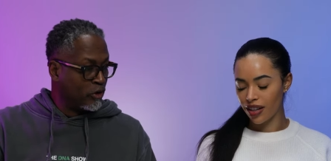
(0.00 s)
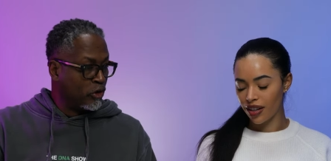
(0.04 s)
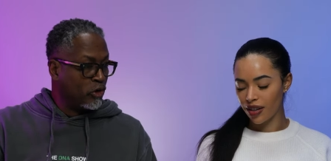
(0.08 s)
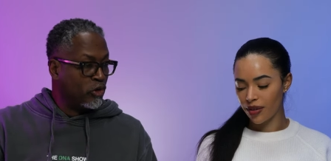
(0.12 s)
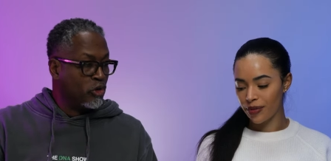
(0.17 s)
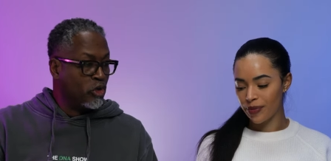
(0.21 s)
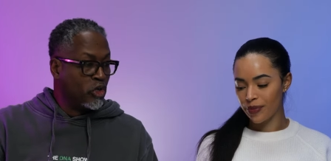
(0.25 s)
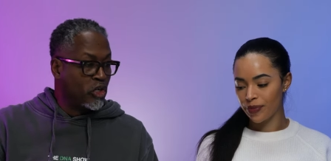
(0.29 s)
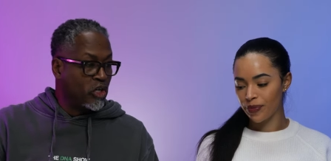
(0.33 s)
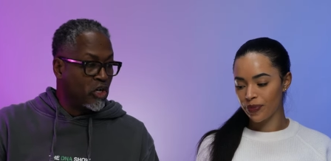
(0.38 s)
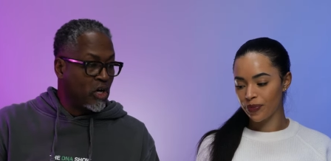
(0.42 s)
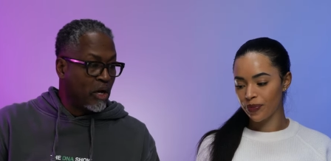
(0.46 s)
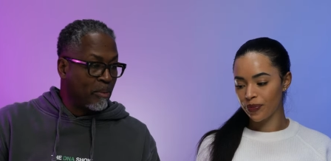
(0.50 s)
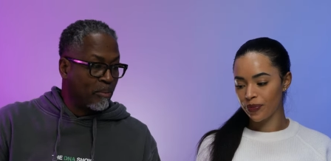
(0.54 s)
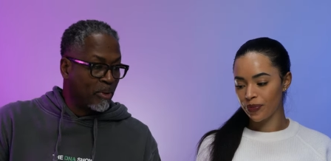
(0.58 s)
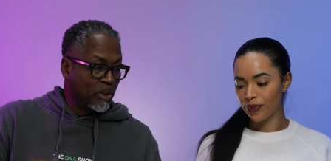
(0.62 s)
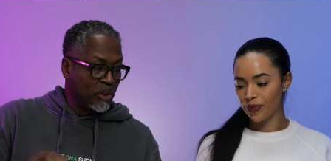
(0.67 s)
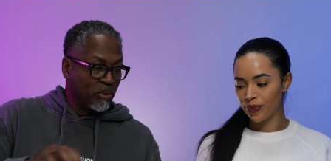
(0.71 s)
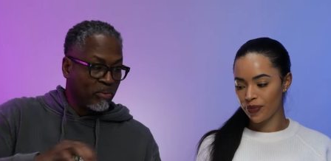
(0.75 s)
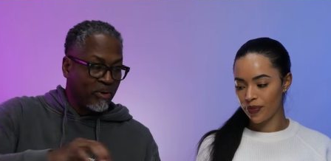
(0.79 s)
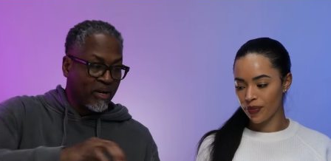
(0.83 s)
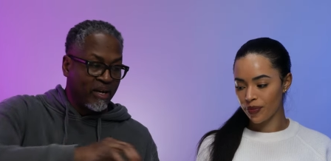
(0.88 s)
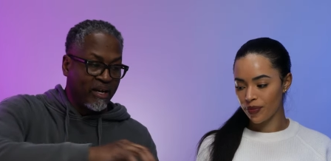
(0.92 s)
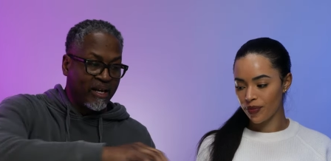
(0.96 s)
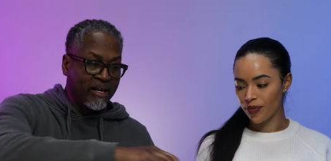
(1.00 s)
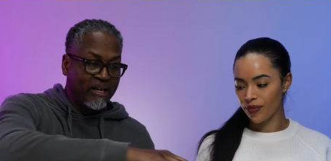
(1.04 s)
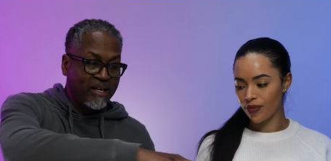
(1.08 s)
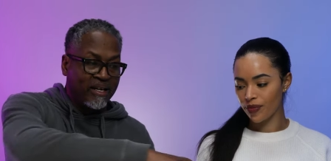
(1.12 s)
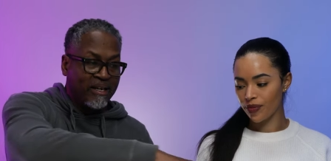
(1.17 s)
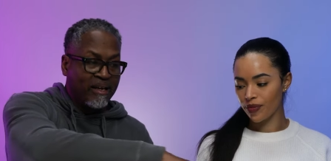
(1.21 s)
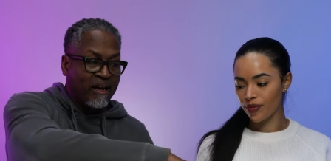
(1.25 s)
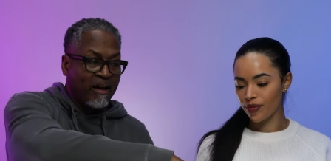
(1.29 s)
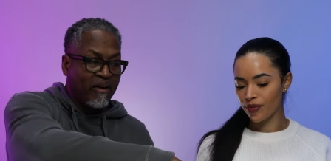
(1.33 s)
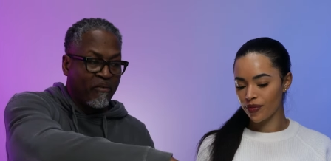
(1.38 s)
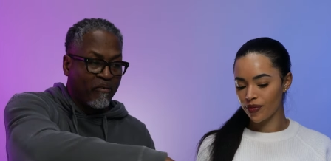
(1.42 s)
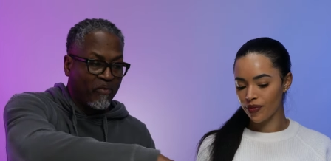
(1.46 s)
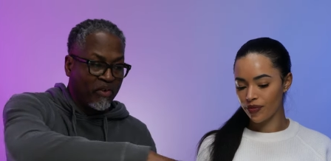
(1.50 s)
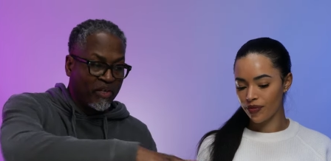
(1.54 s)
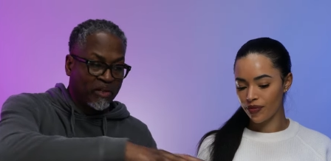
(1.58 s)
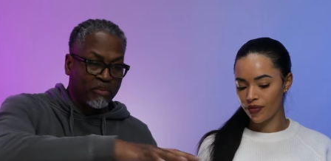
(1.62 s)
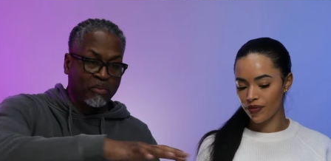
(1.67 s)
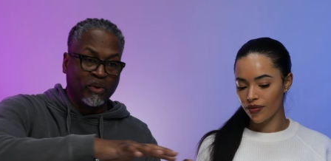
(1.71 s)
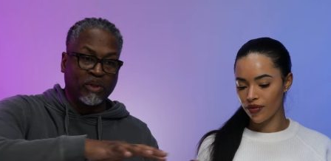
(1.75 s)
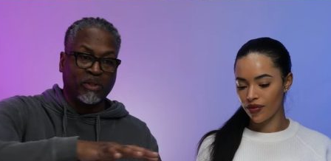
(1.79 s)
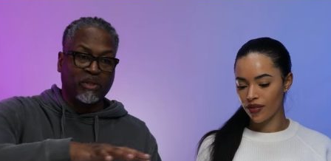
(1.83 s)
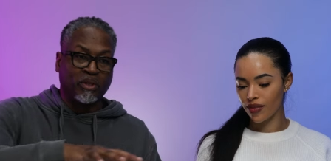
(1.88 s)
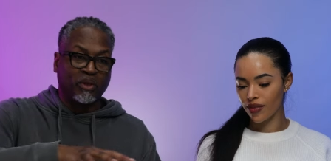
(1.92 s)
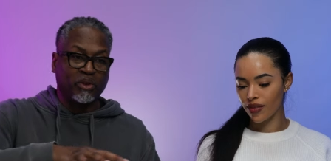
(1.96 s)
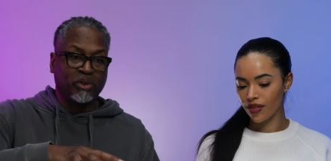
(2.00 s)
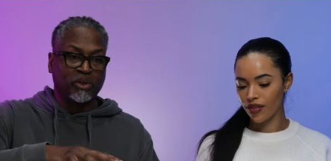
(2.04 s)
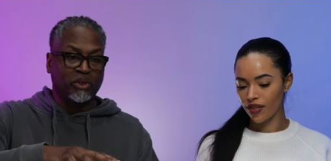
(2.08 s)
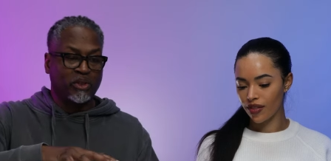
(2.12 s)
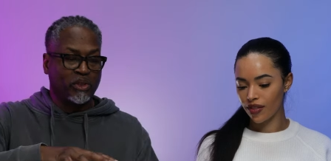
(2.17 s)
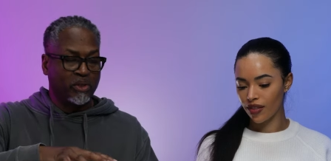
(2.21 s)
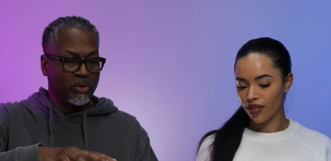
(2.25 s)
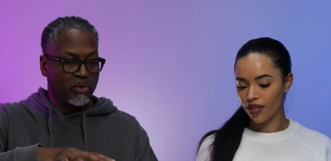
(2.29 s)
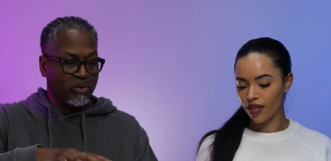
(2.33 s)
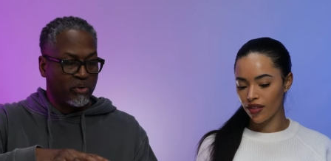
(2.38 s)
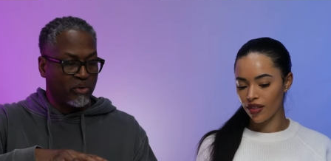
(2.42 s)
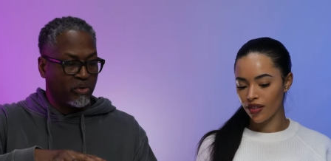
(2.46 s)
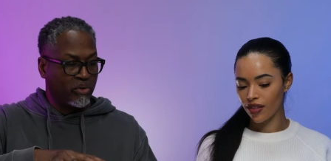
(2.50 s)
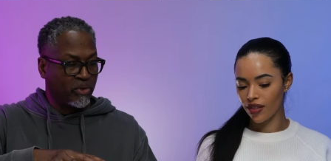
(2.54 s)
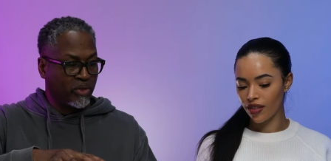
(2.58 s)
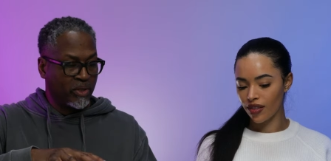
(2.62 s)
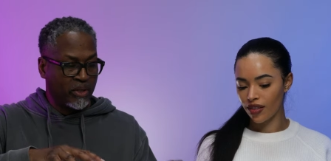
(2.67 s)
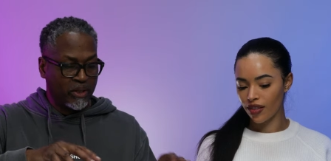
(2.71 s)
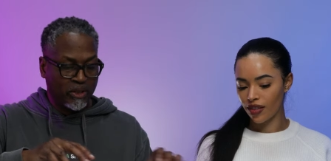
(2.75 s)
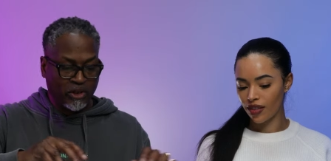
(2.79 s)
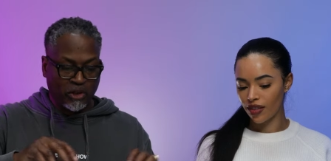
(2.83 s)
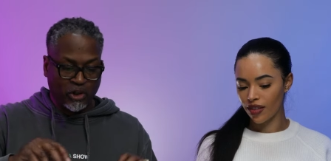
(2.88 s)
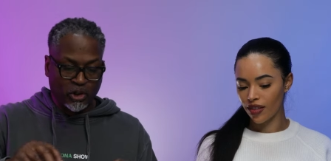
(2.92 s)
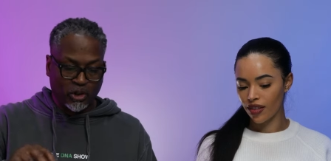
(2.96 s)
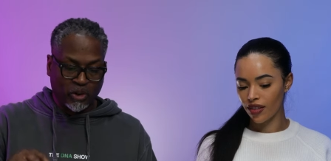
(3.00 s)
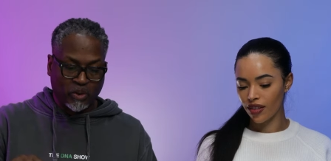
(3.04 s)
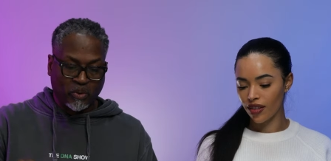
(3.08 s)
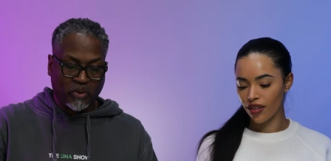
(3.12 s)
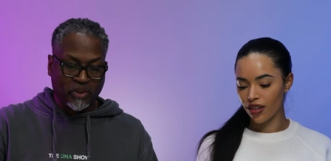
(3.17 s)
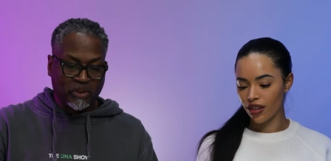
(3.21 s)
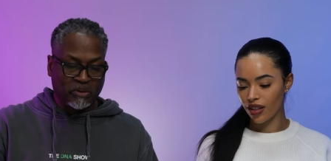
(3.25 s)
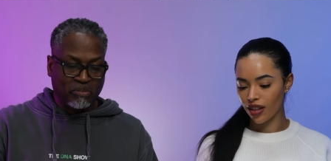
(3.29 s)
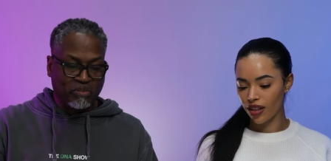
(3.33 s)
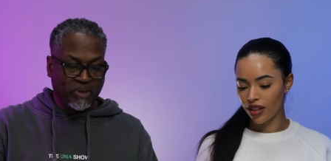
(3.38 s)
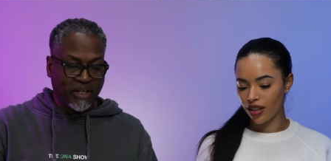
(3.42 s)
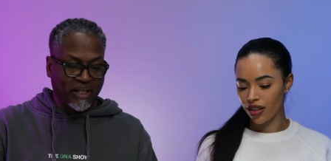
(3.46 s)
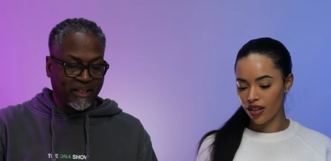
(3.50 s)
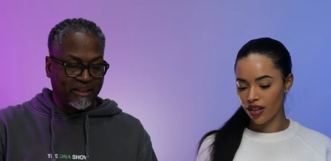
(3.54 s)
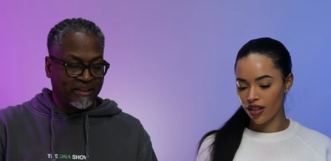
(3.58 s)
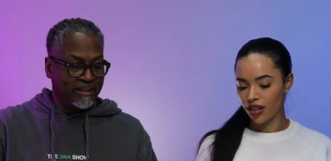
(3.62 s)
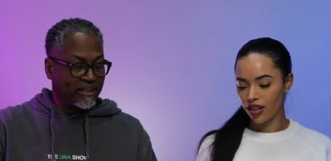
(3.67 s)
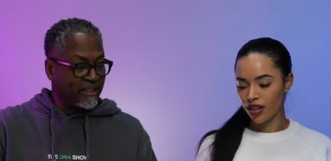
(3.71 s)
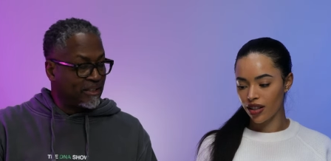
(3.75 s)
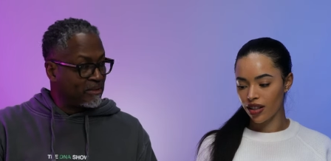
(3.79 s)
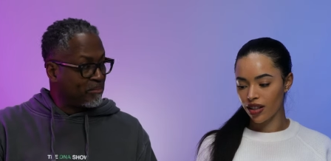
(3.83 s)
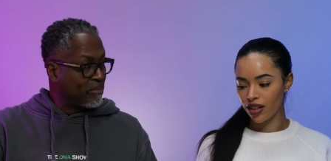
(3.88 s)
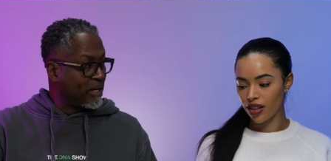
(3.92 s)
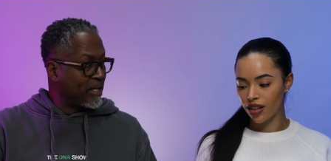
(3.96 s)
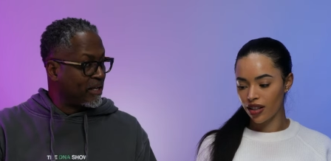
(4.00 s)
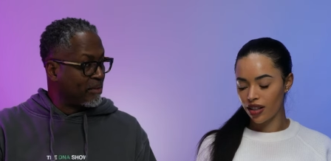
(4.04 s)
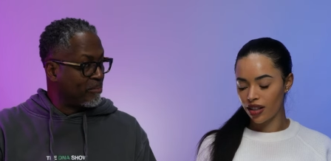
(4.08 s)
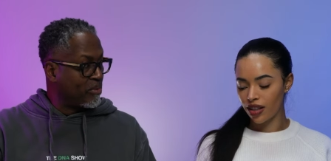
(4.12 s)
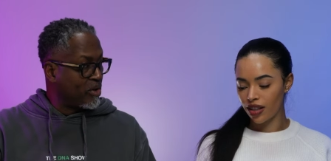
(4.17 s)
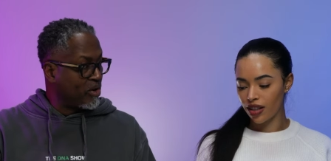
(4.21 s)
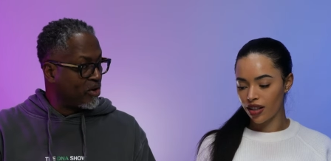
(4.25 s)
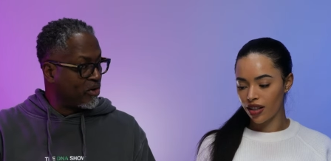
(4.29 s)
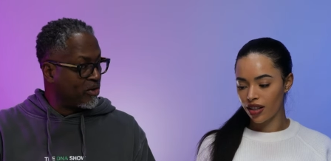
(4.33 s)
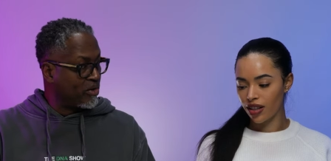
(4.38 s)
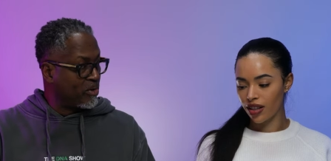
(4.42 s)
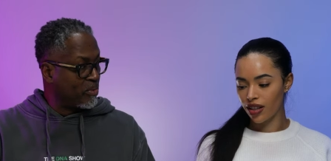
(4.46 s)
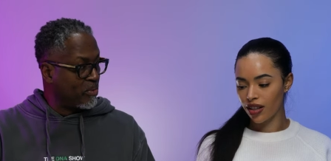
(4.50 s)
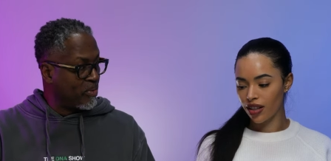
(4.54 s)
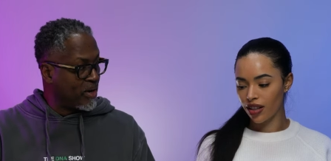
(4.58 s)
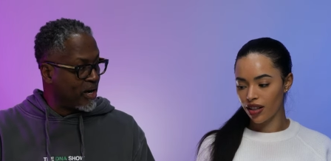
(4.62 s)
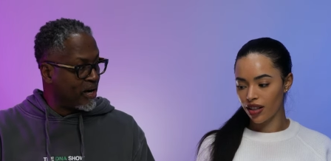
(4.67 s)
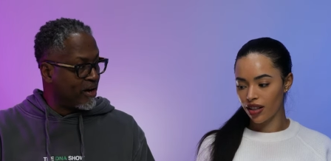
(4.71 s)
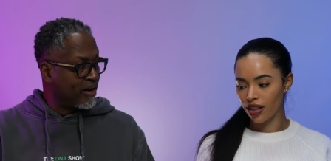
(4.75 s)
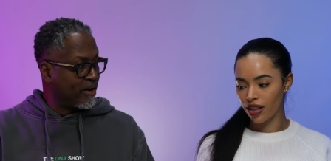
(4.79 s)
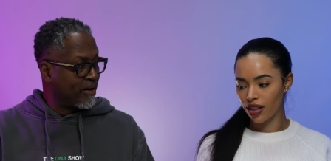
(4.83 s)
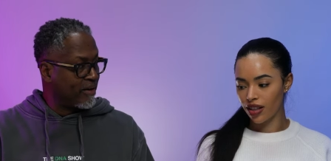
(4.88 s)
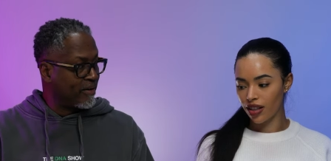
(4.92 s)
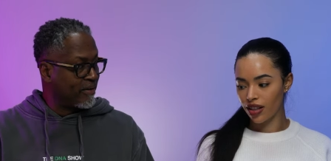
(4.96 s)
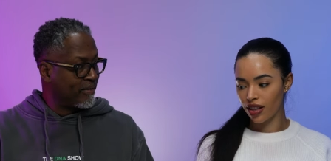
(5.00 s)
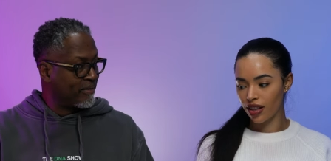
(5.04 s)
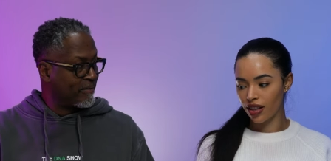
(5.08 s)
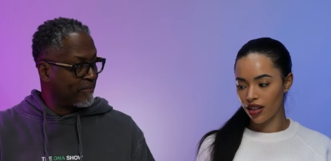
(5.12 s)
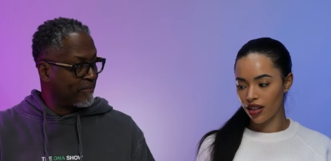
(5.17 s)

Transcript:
Speaker 1: You could almost wear any outfit with those two. So which means these make them harder to wear.